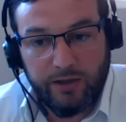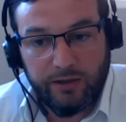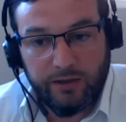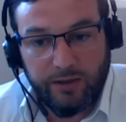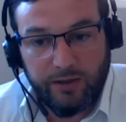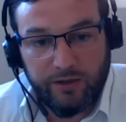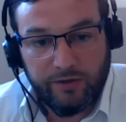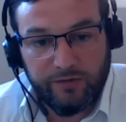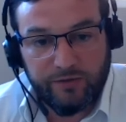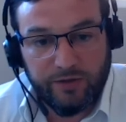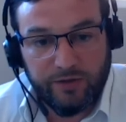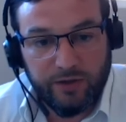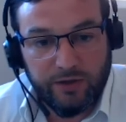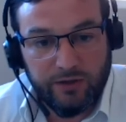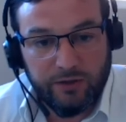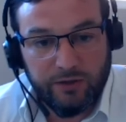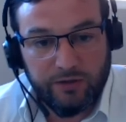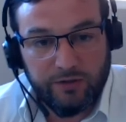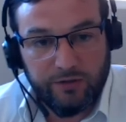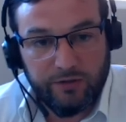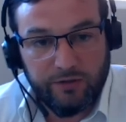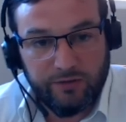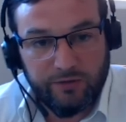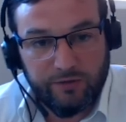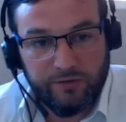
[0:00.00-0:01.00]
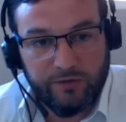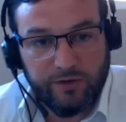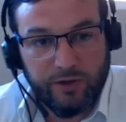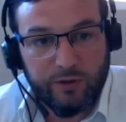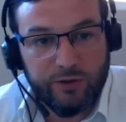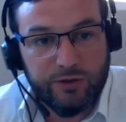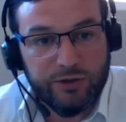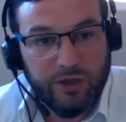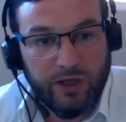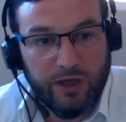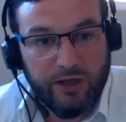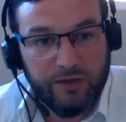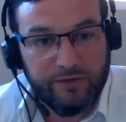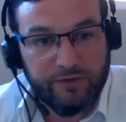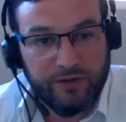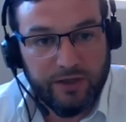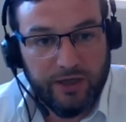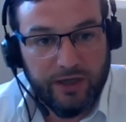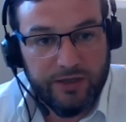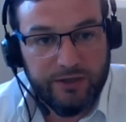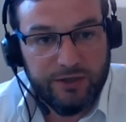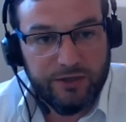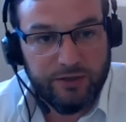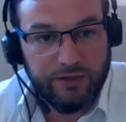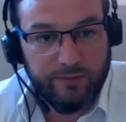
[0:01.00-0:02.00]
this social
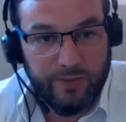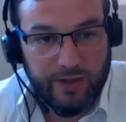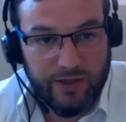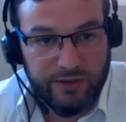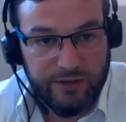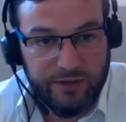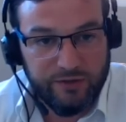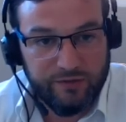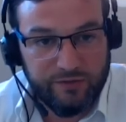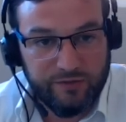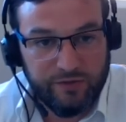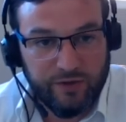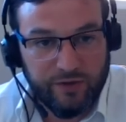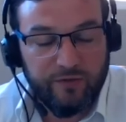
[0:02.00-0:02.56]
isolation measures